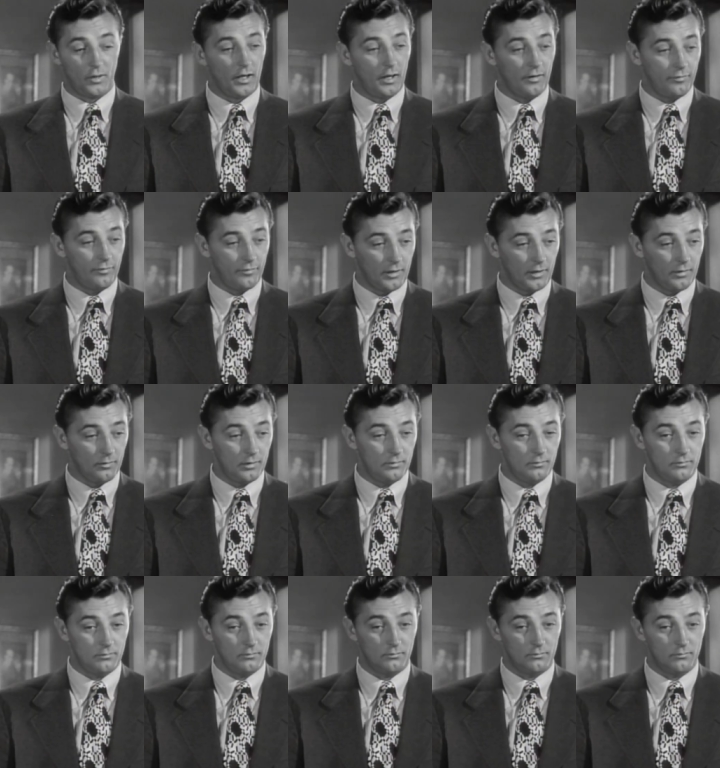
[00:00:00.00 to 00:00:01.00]
The way I figure
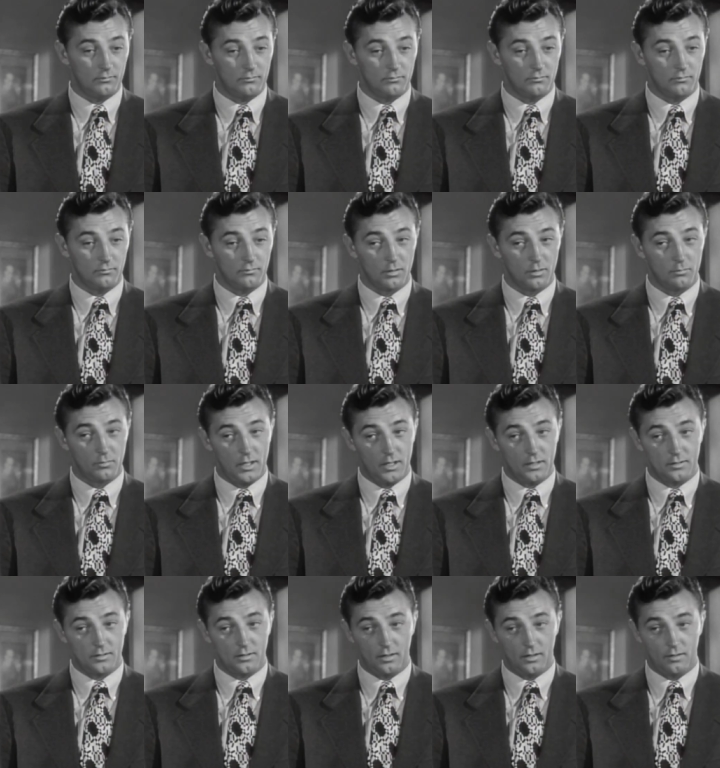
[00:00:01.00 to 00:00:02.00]
it, when a
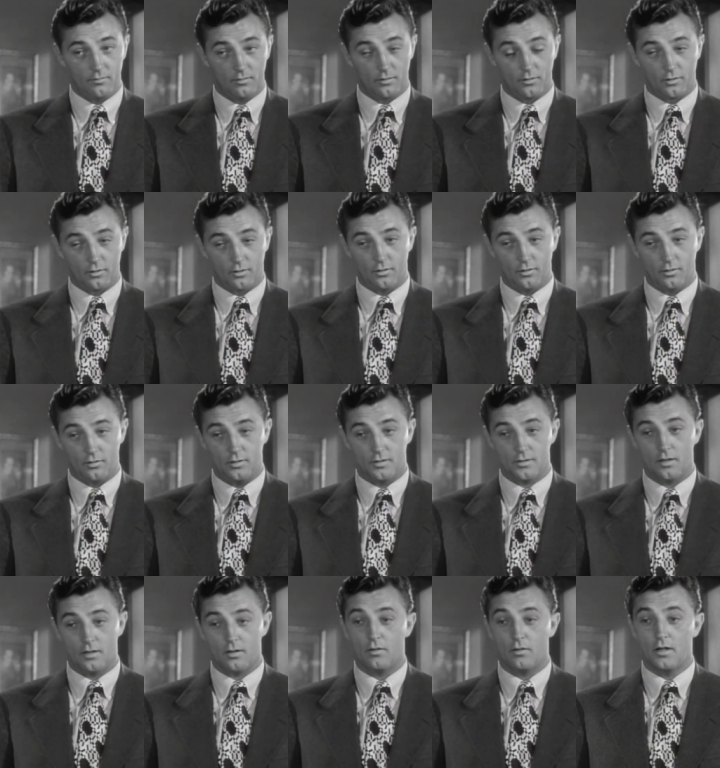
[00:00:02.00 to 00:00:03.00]
man's in love with a girl,
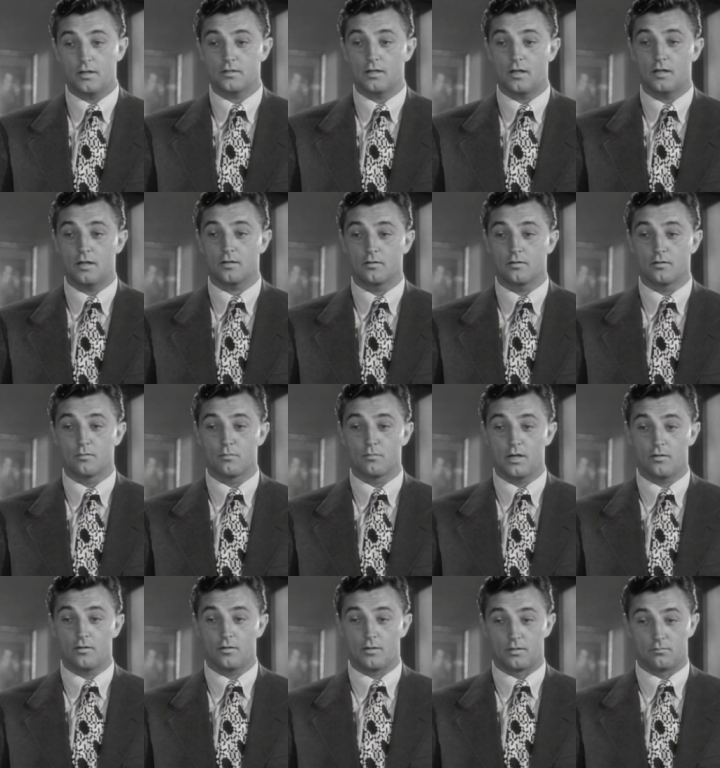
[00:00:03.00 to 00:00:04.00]
he's got a right to ask her to
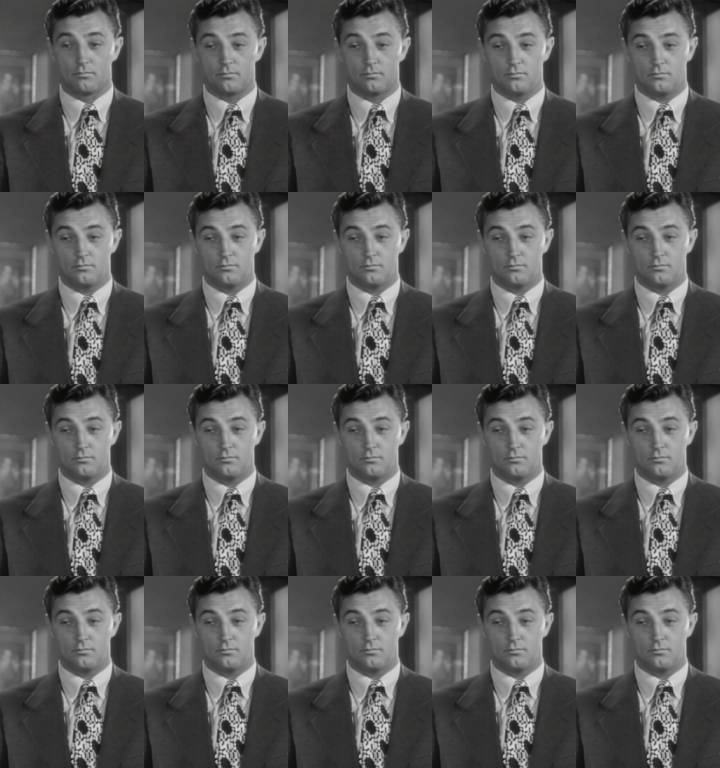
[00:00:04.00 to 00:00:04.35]
marry him.